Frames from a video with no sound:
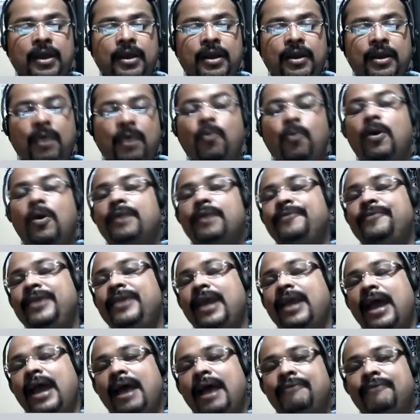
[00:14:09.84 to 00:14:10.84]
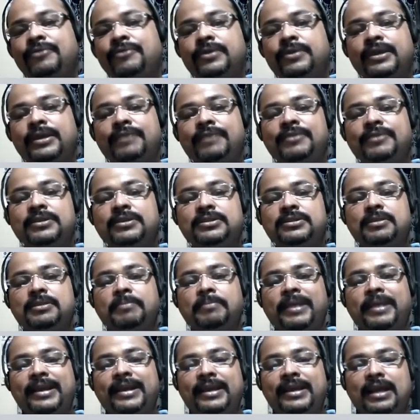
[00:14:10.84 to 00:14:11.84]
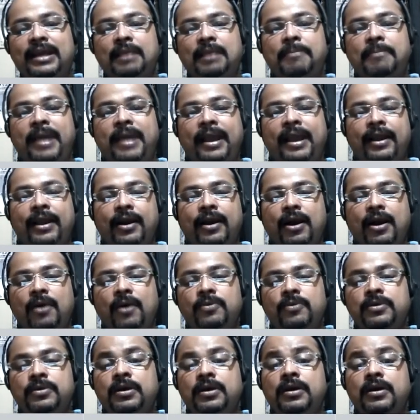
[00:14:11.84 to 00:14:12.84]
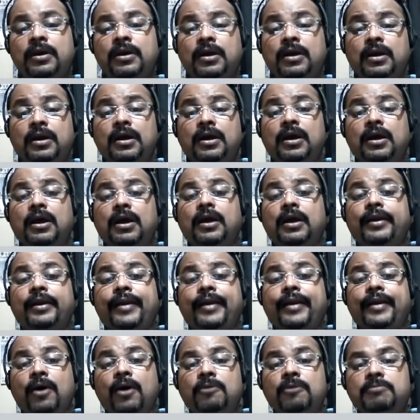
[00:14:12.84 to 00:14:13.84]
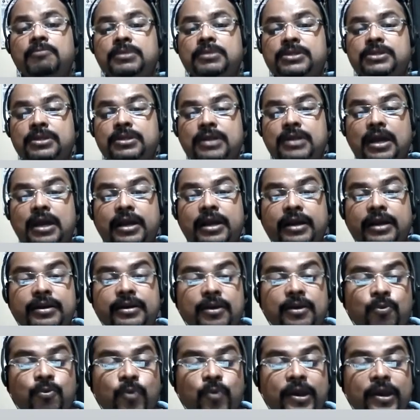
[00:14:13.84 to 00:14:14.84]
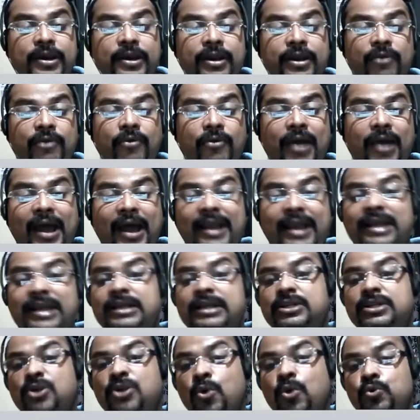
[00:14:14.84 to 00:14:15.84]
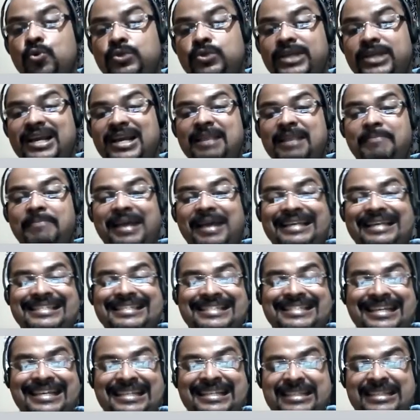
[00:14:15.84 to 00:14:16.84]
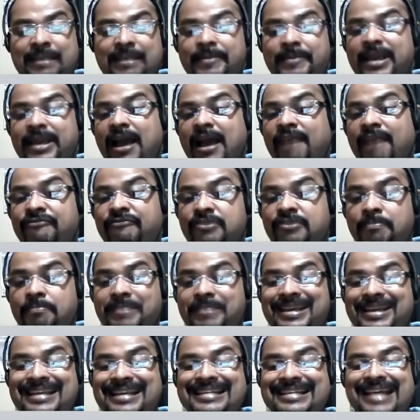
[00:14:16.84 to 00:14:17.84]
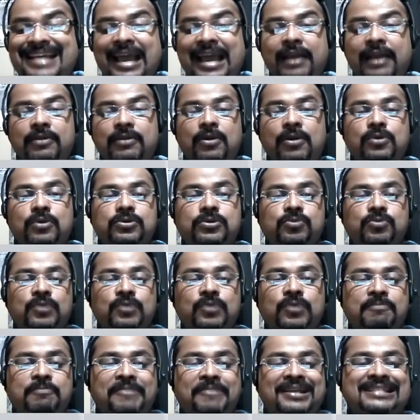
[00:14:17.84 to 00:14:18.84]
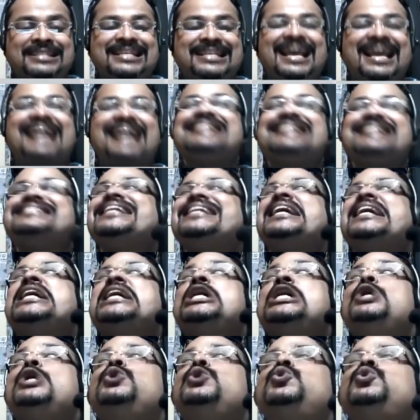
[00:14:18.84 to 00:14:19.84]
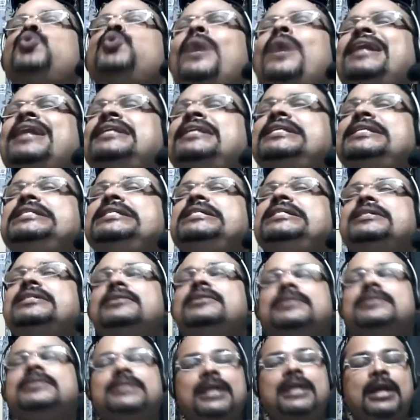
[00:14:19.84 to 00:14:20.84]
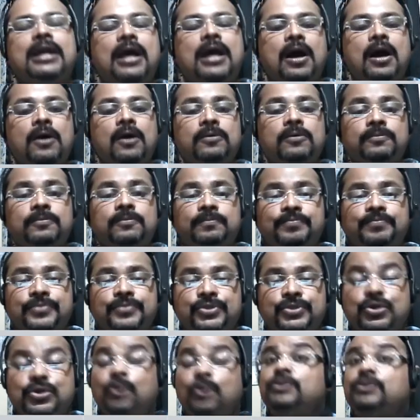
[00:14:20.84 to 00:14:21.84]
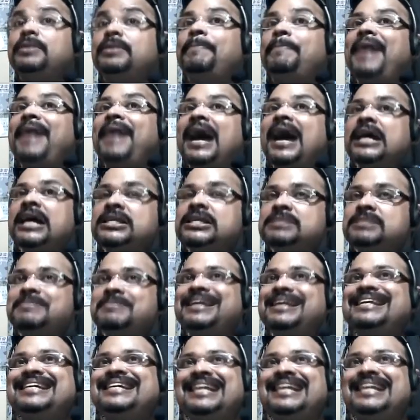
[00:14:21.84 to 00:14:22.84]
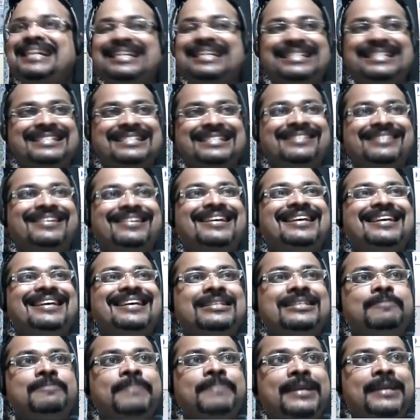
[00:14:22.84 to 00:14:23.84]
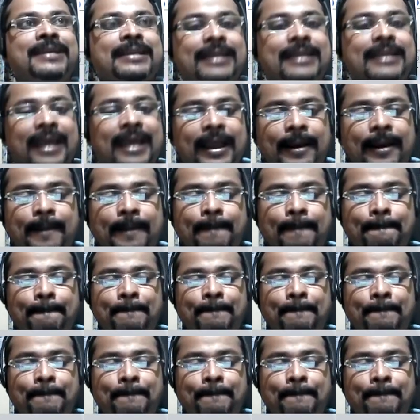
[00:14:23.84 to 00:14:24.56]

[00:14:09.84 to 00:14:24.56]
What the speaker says: Now, what we have to give is the medical background. Now, Mr. Nutt underwent a right total mastectomy after being diagnosed with breast cancer 20 years ago. So the past medical history is been there.